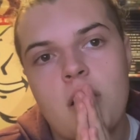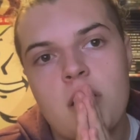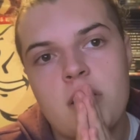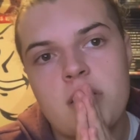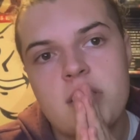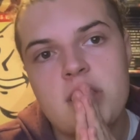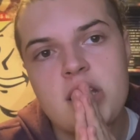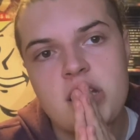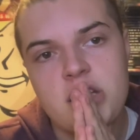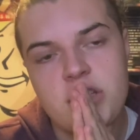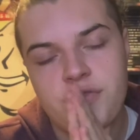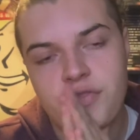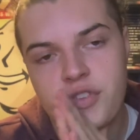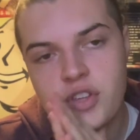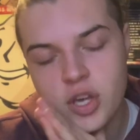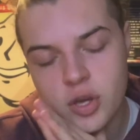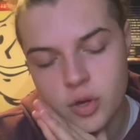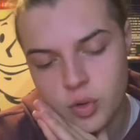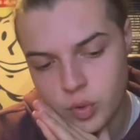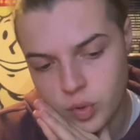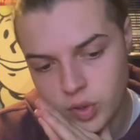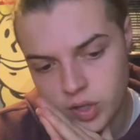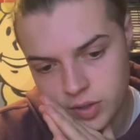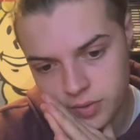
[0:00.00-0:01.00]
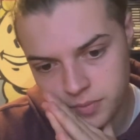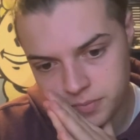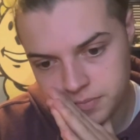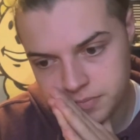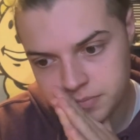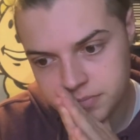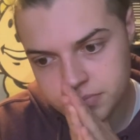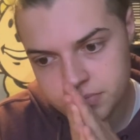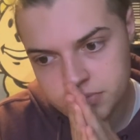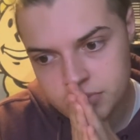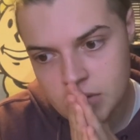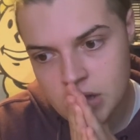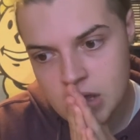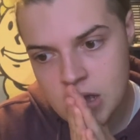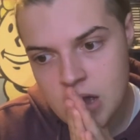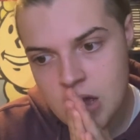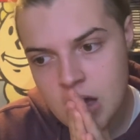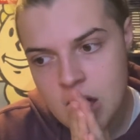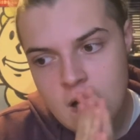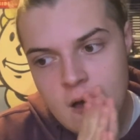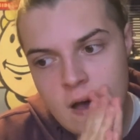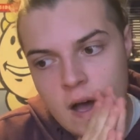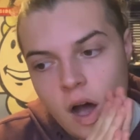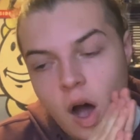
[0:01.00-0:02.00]
this feud,
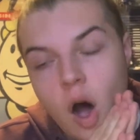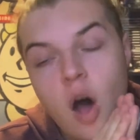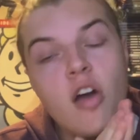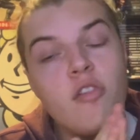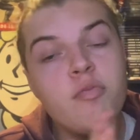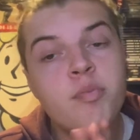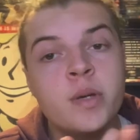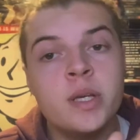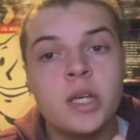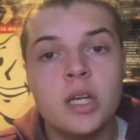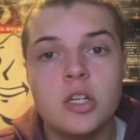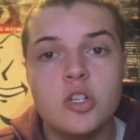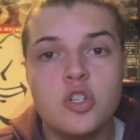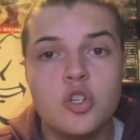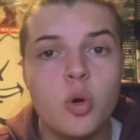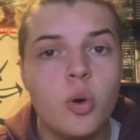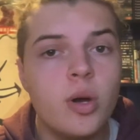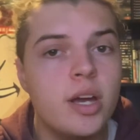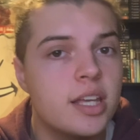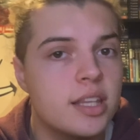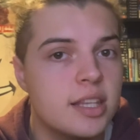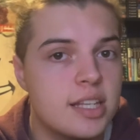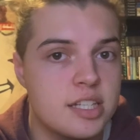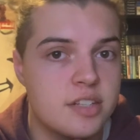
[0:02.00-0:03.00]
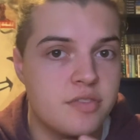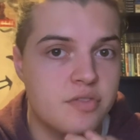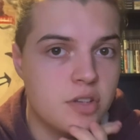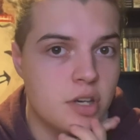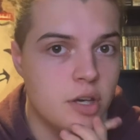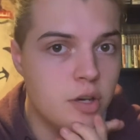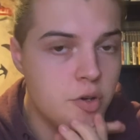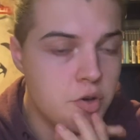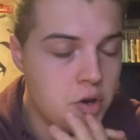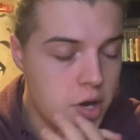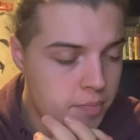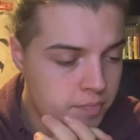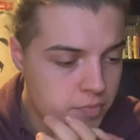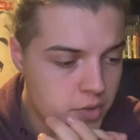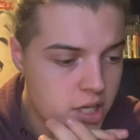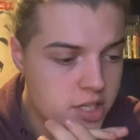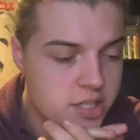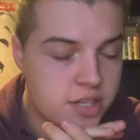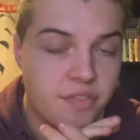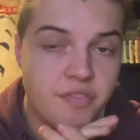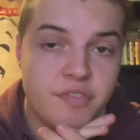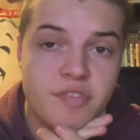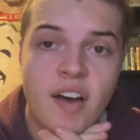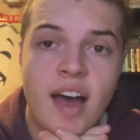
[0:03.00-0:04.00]
I've been enjoying this feud
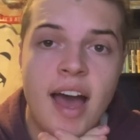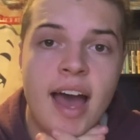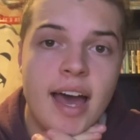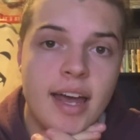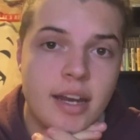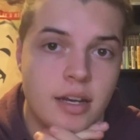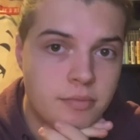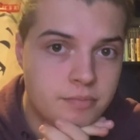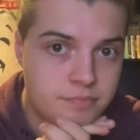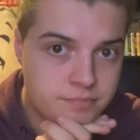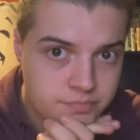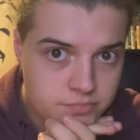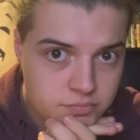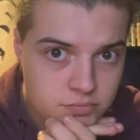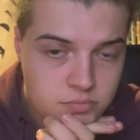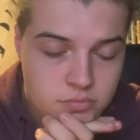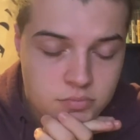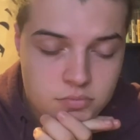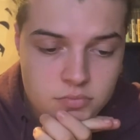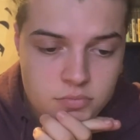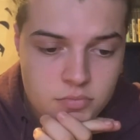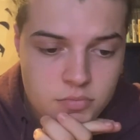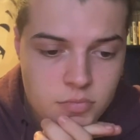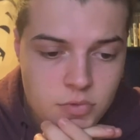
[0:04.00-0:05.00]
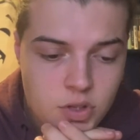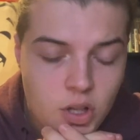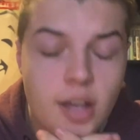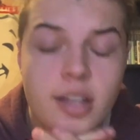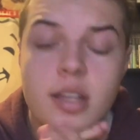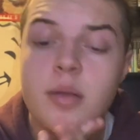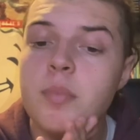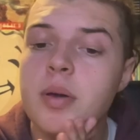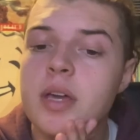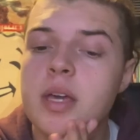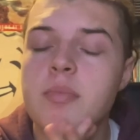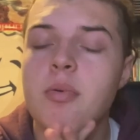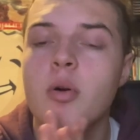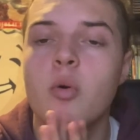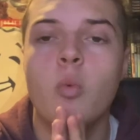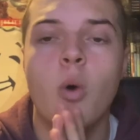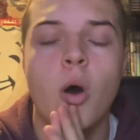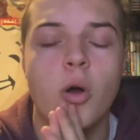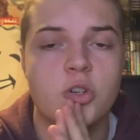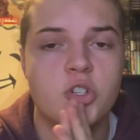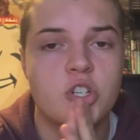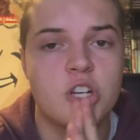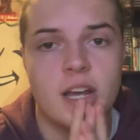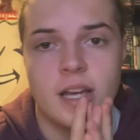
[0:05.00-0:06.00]
as a fan, like the people
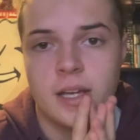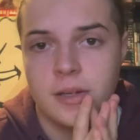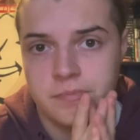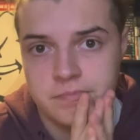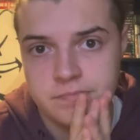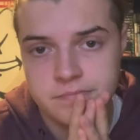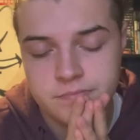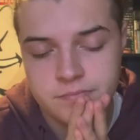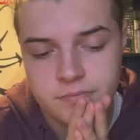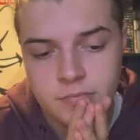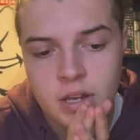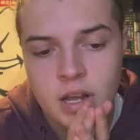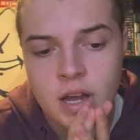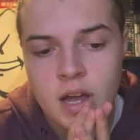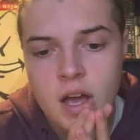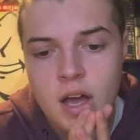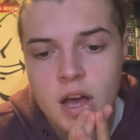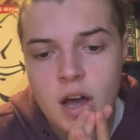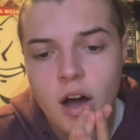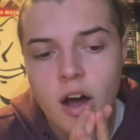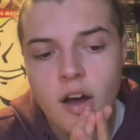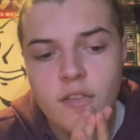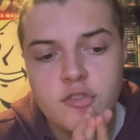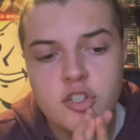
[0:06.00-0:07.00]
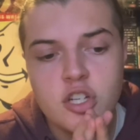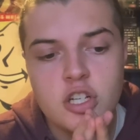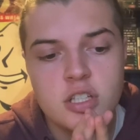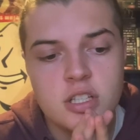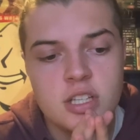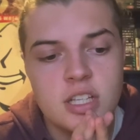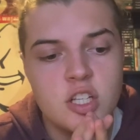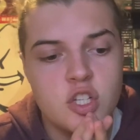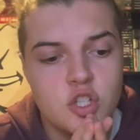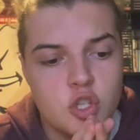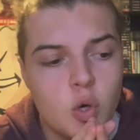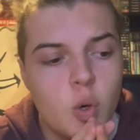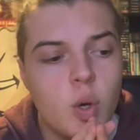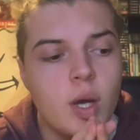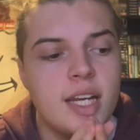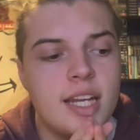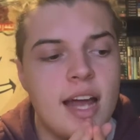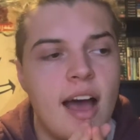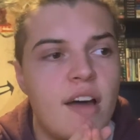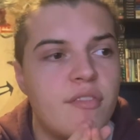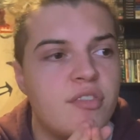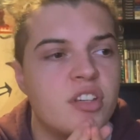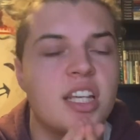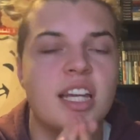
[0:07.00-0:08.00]
watching. I've just enjoyed
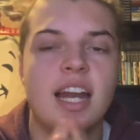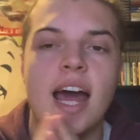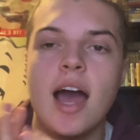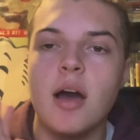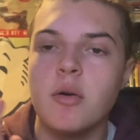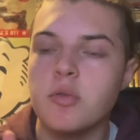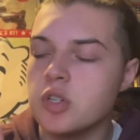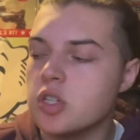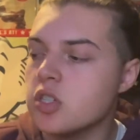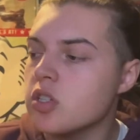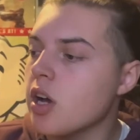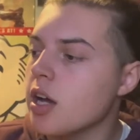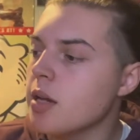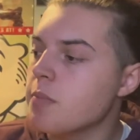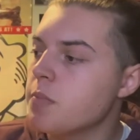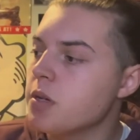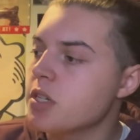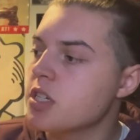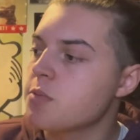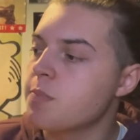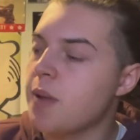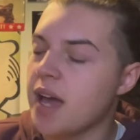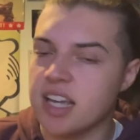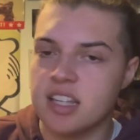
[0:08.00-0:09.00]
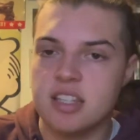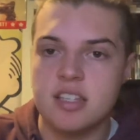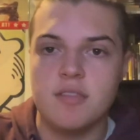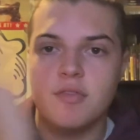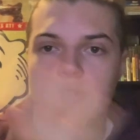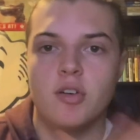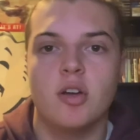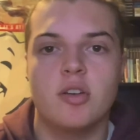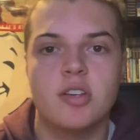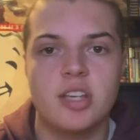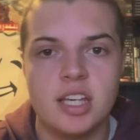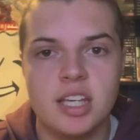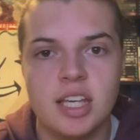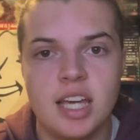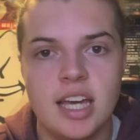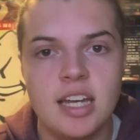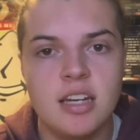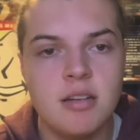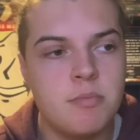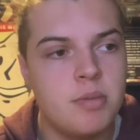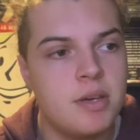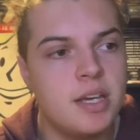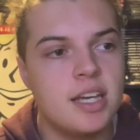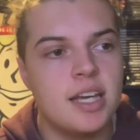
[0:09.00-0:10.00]
having an outside perspective looking
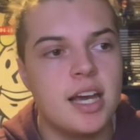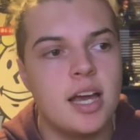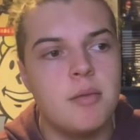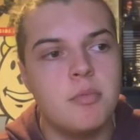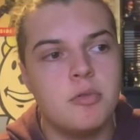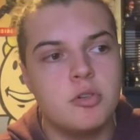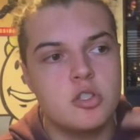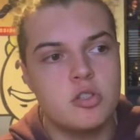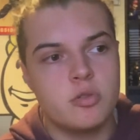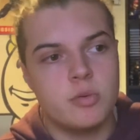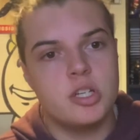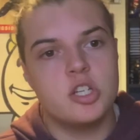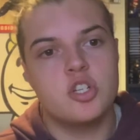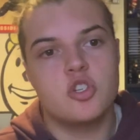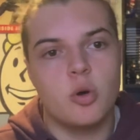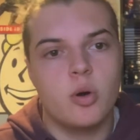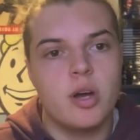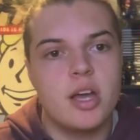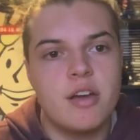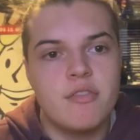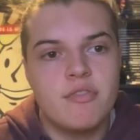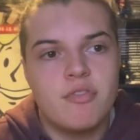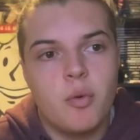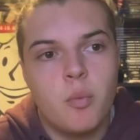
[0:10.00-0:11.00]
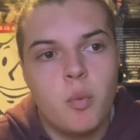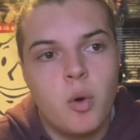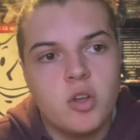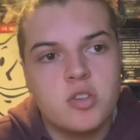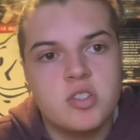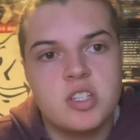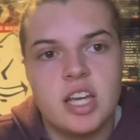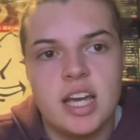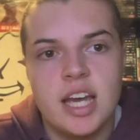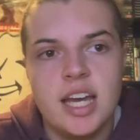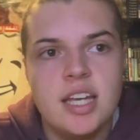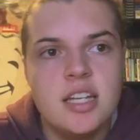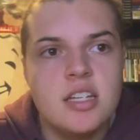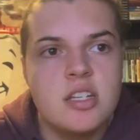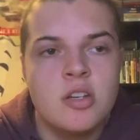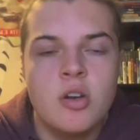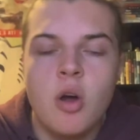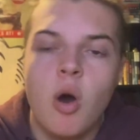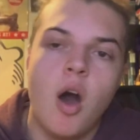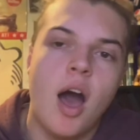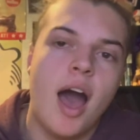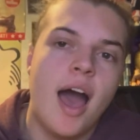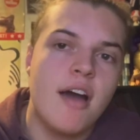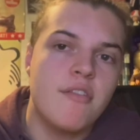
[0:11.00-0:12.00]
in, being able to enjoy it for what it is,
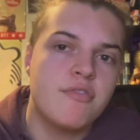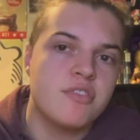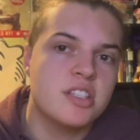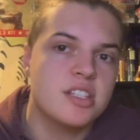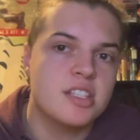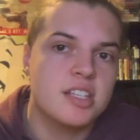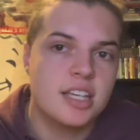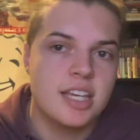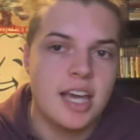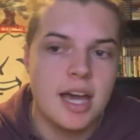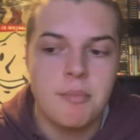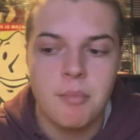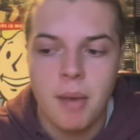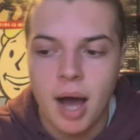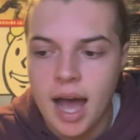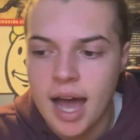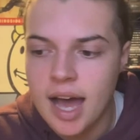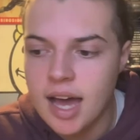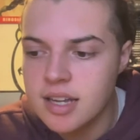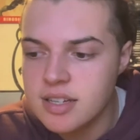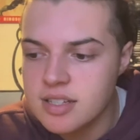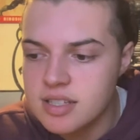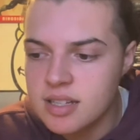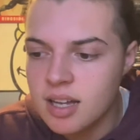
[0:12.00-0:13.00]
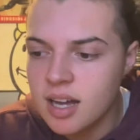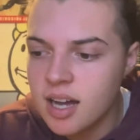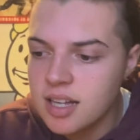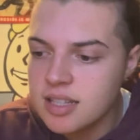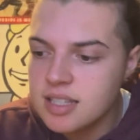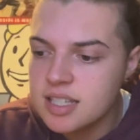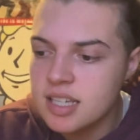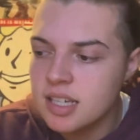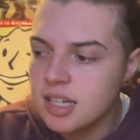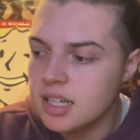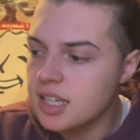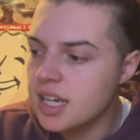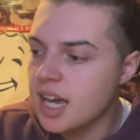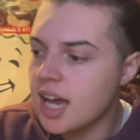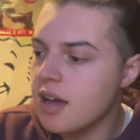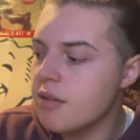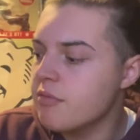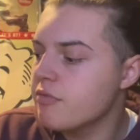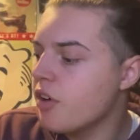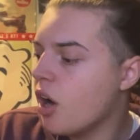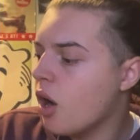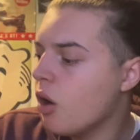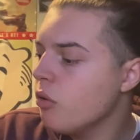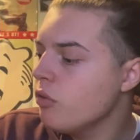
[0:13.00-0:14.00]
not having to get my hands dirty and get
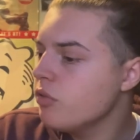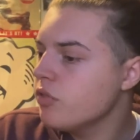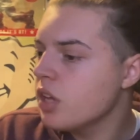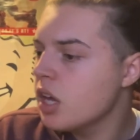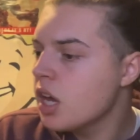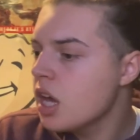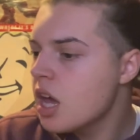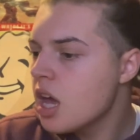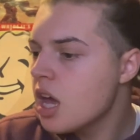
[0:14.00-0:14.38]
involved.